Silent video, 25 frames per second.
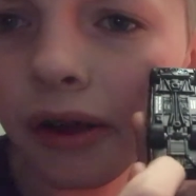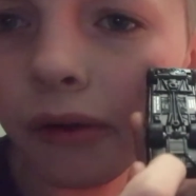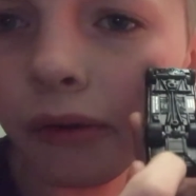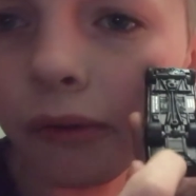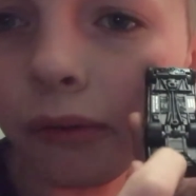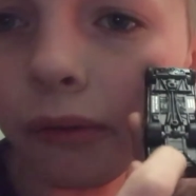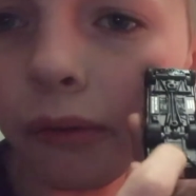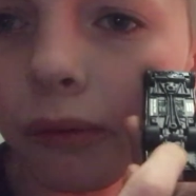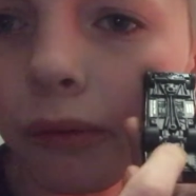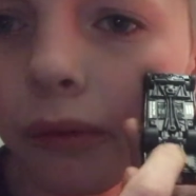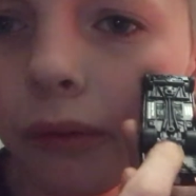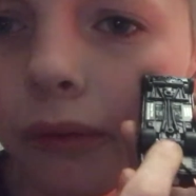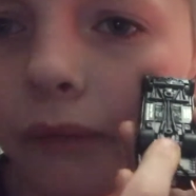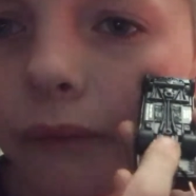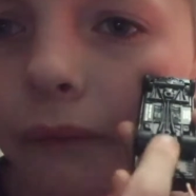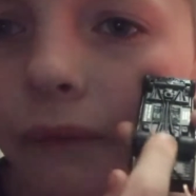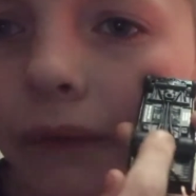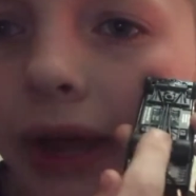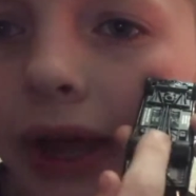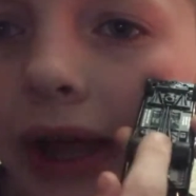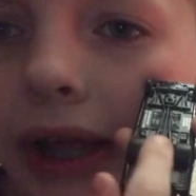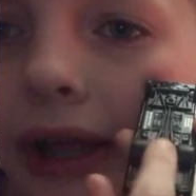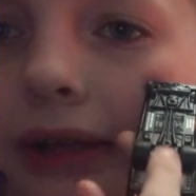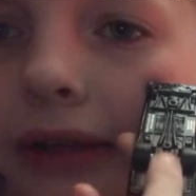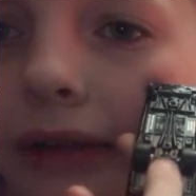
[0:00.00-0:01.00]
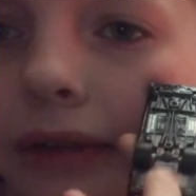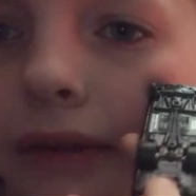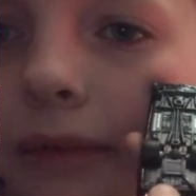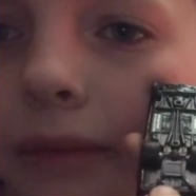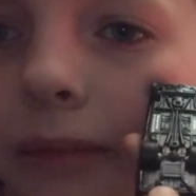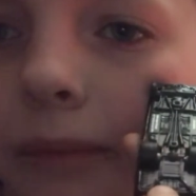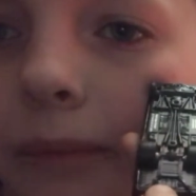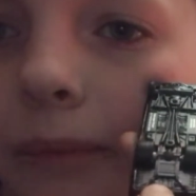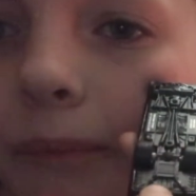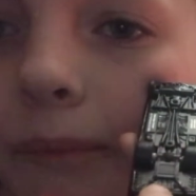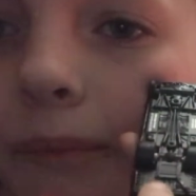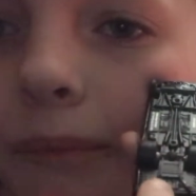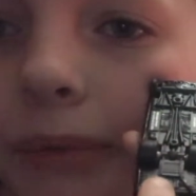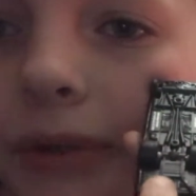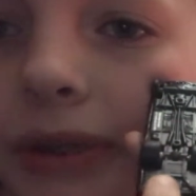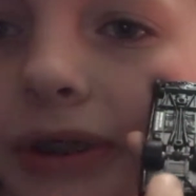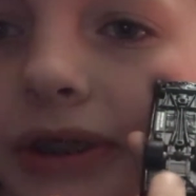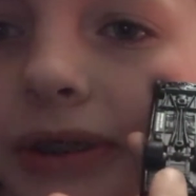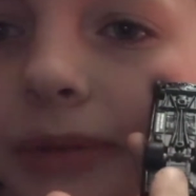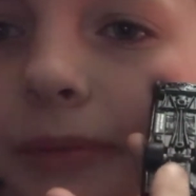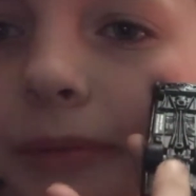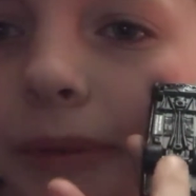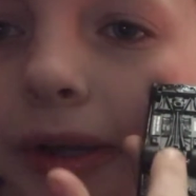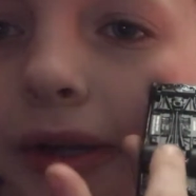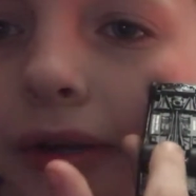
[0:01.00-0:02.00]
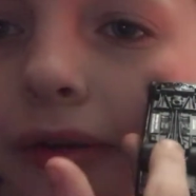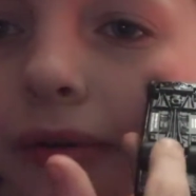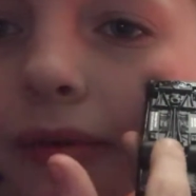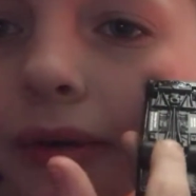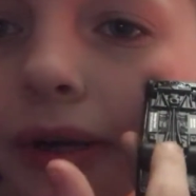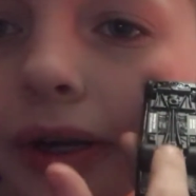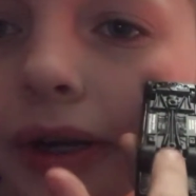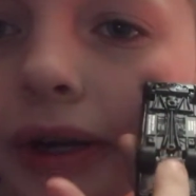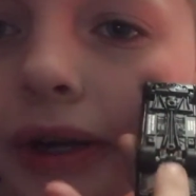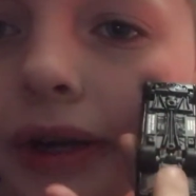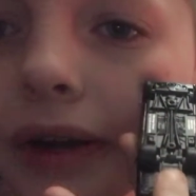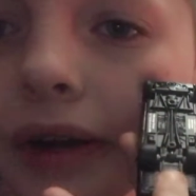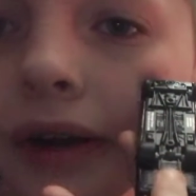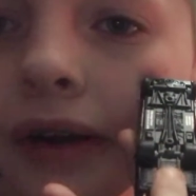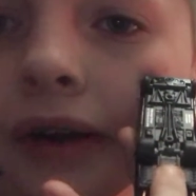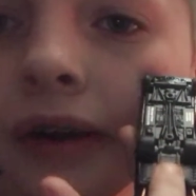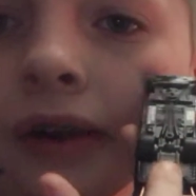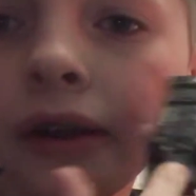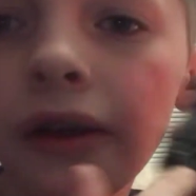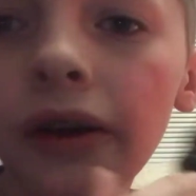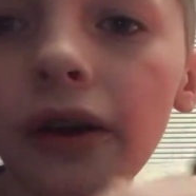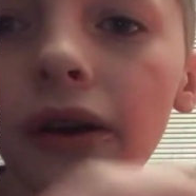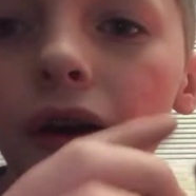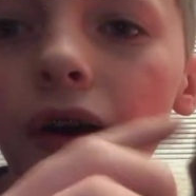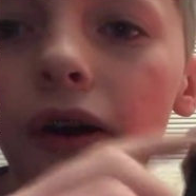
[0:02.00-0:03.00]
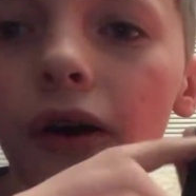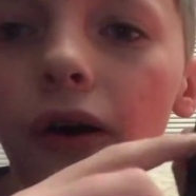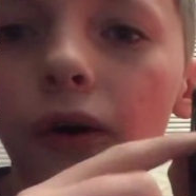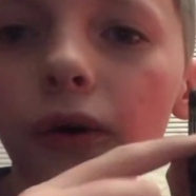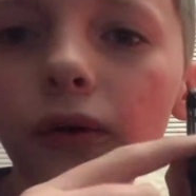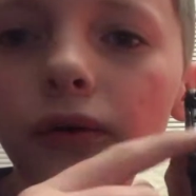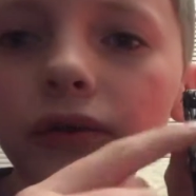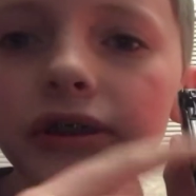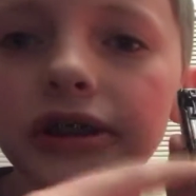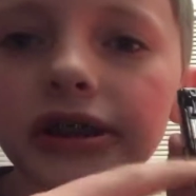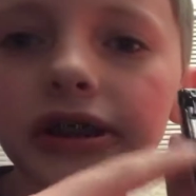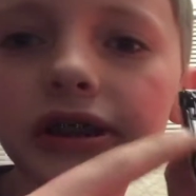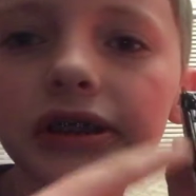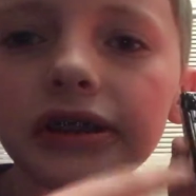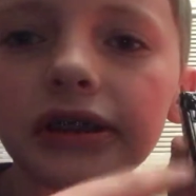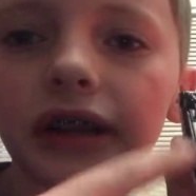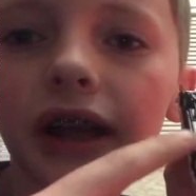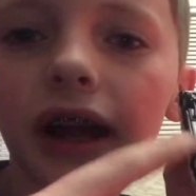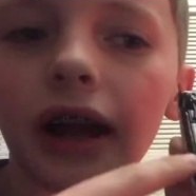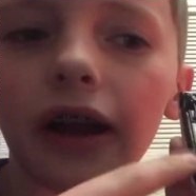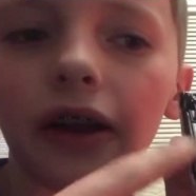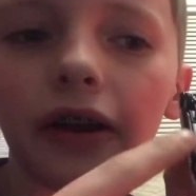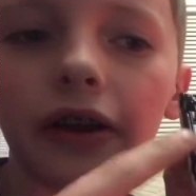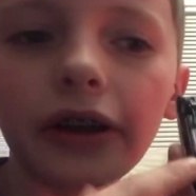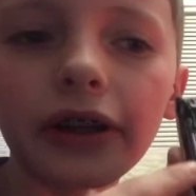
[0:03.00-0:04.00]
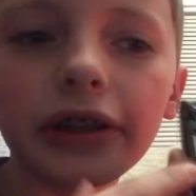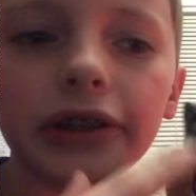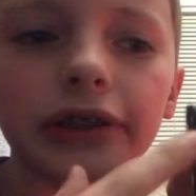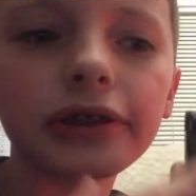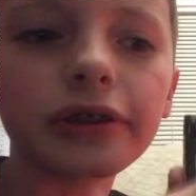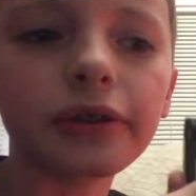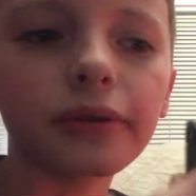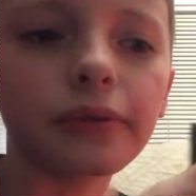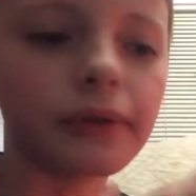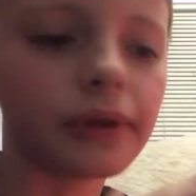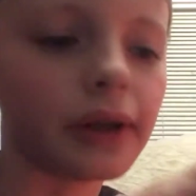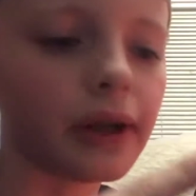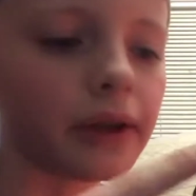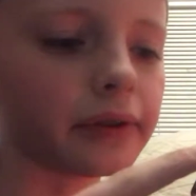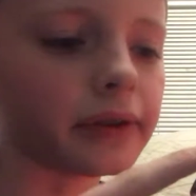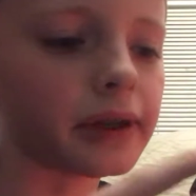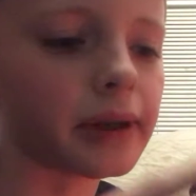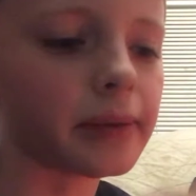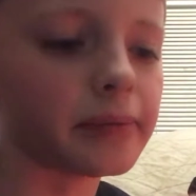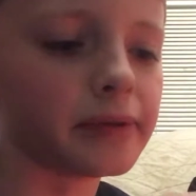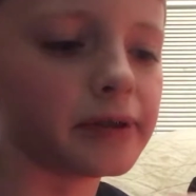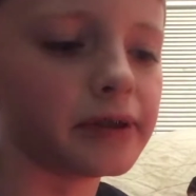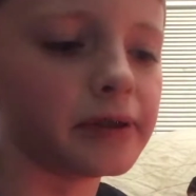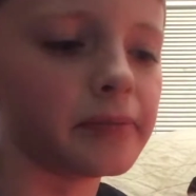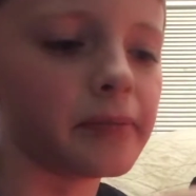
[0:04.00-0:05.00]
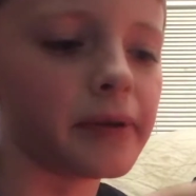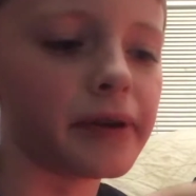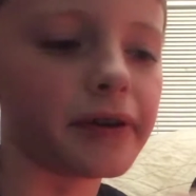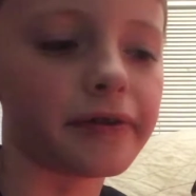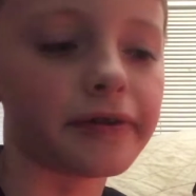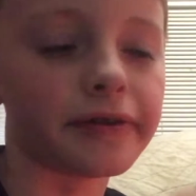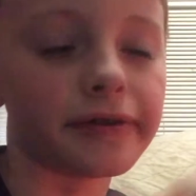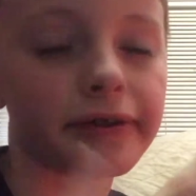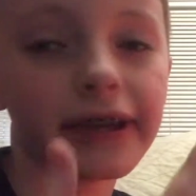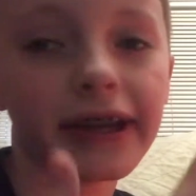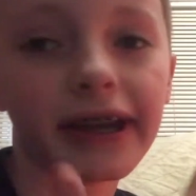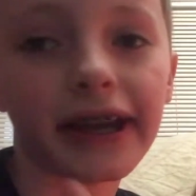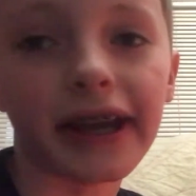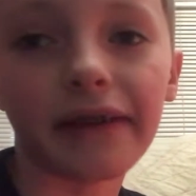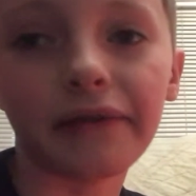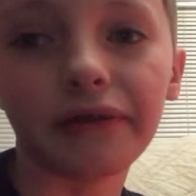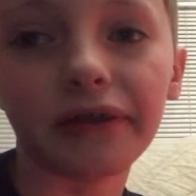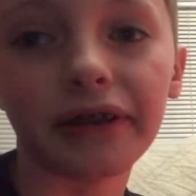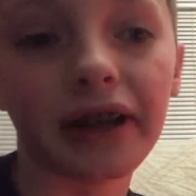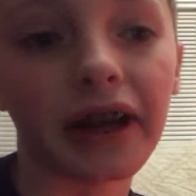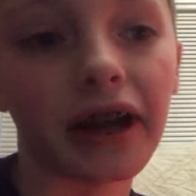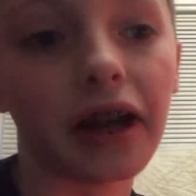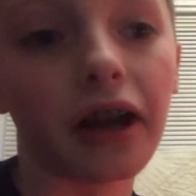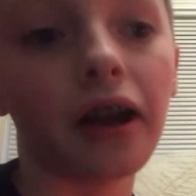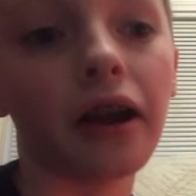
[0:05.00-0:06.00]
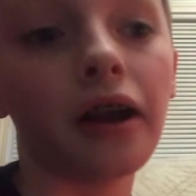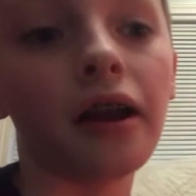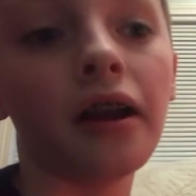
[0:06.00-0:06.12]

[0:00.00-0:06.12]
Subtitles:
Well, that piece of metal right there holds this tire in, so without that piece of metal you can't have a tire.